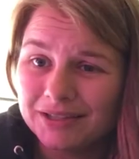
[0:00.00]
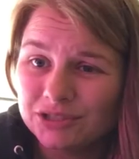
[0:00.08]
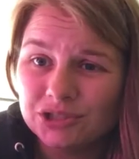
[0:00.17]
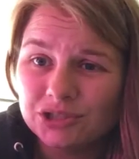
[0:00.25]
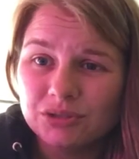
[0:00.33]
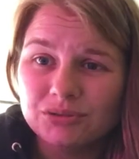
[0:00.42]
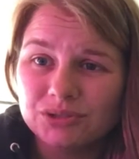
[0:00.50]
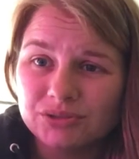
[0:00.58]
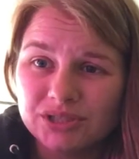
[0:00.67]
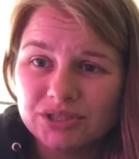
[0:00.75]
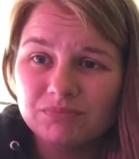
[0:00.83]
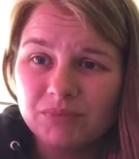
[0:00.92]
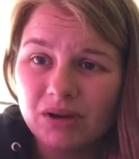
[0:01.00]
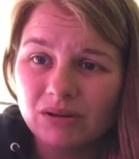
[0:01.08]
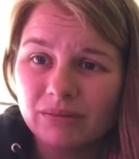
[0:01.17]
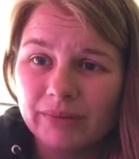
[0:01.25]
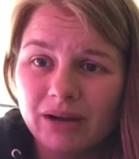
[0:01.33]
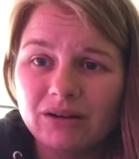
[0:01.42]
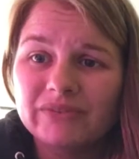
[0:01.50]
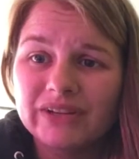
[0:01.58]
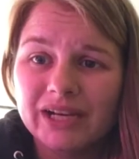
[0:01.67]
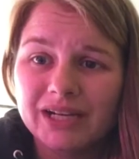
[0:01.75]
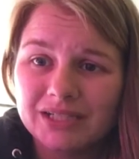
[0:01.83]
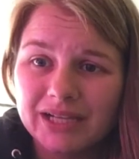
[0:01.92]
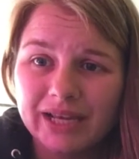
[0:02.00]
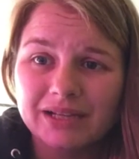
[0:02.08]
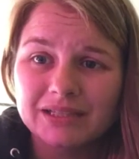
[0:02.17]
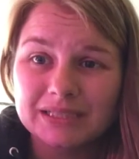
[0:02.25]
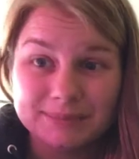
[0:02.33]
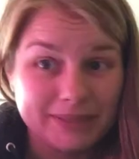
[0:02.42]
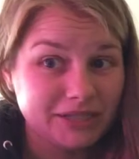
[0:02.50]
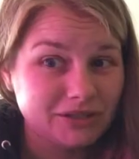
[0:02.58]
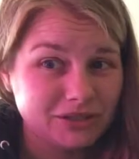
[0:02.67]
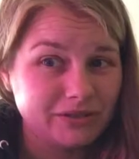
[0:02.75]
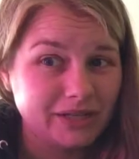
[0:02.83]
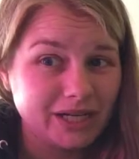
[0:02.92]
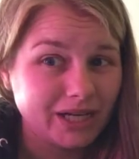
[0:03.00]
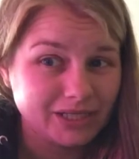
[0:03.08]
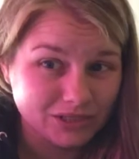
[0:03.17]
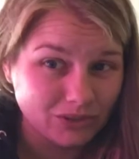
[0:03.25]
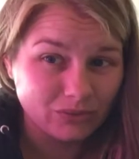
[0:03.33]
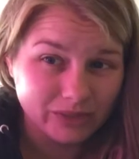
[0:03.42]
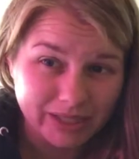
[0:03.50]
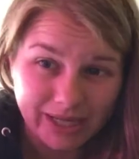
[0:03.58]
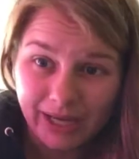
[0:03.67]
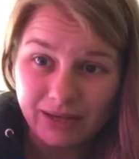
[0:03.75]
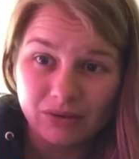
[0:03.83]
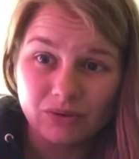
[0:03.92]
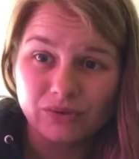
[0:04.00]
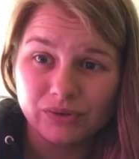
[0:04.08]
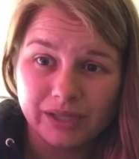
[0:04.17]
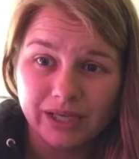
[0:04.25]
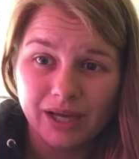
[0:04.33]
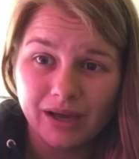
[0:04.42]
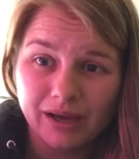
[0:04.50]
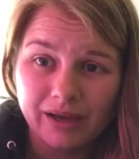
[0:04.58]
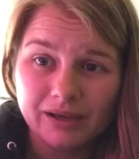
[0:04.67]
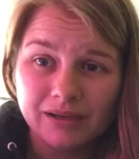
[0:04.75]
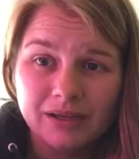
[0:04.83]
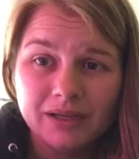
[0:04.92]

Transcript: just showed you the small amount of it I take to make sure that I don't get overly high.